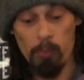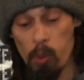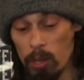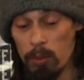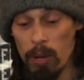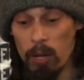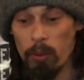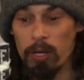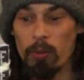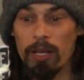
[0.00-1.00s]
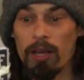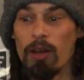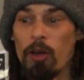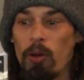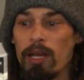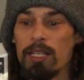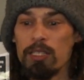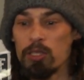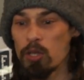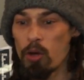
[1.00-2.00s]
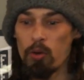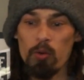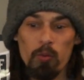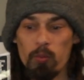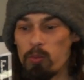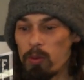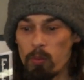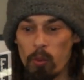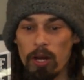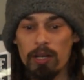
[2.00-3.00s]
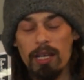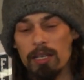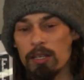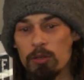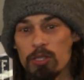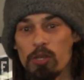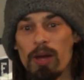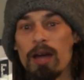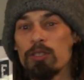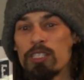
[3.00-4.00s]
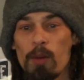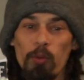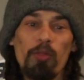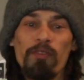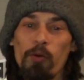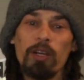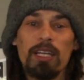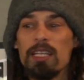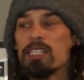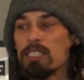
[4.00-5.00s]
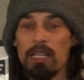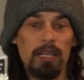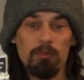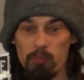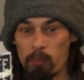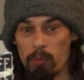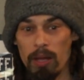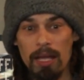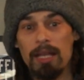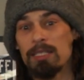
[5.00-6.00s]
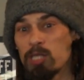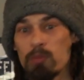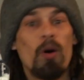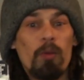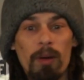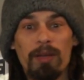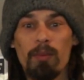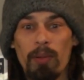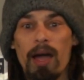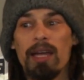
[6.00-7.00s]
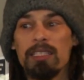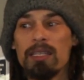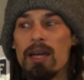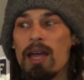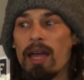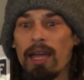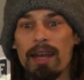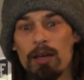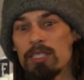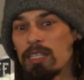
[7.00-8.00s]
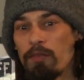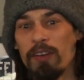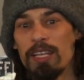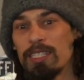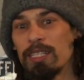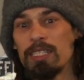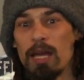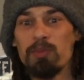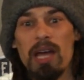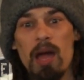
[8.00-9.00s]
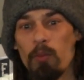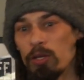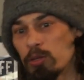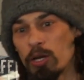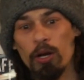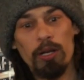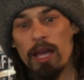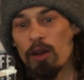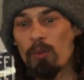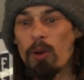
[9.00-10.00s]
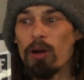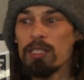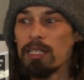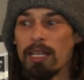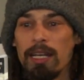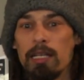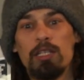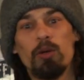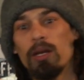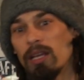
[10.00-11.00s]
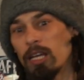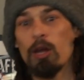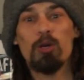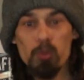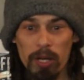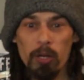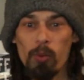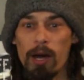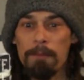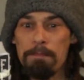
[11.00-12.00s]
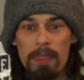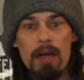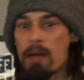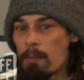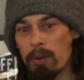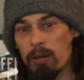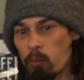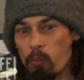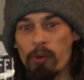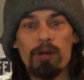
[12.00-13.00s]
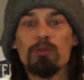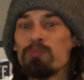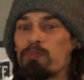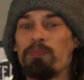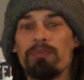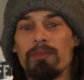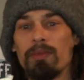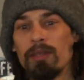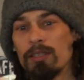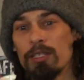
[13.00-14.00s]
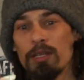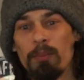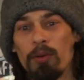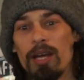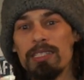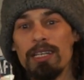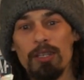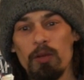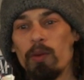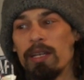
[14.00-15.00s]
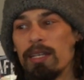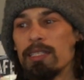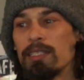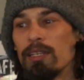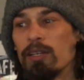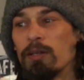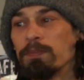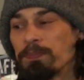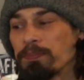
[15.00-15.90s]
point the bike where you want to go. It's so weird getting used to how supple the fork is in its small bump compliance and how stiff it is at the same time. When you turn the handlebars and lean into it, it goes where you want, but it will just compress and do what it needs to do.